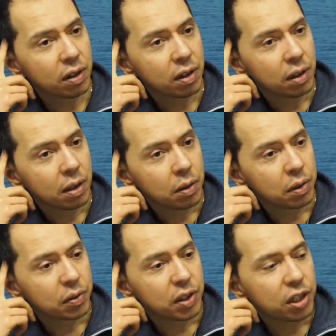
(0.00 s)
Yeah.
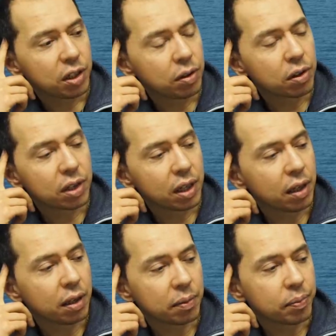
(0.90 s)
With Vishy, you don't
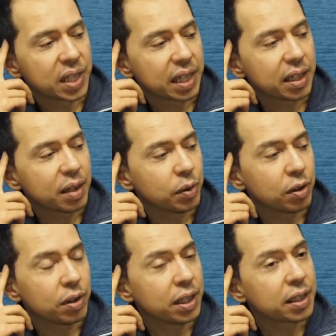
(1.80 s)
really tell him, you
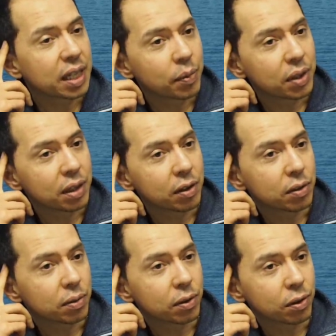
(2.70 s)
know, eat something or,
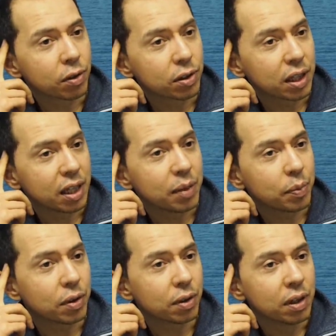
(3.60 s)
or go sleep
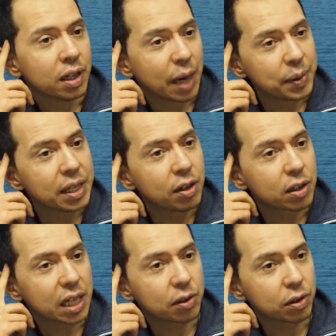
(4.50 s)
or I mean, he
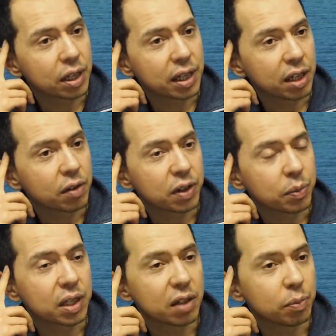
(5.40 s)
knows how to take care of
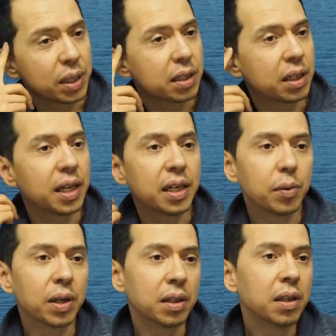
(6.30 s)
himself better than
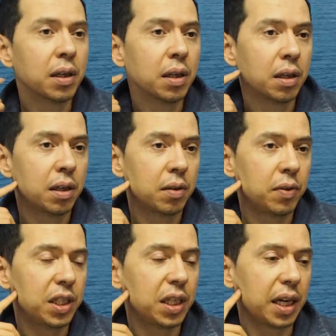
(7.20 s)
anyone. Yeah.
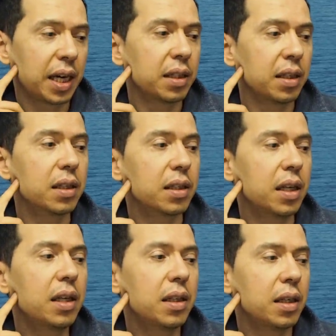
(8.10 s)
Vishy, he had this.
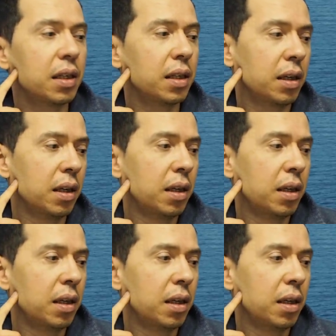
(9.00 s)
Yeah, he.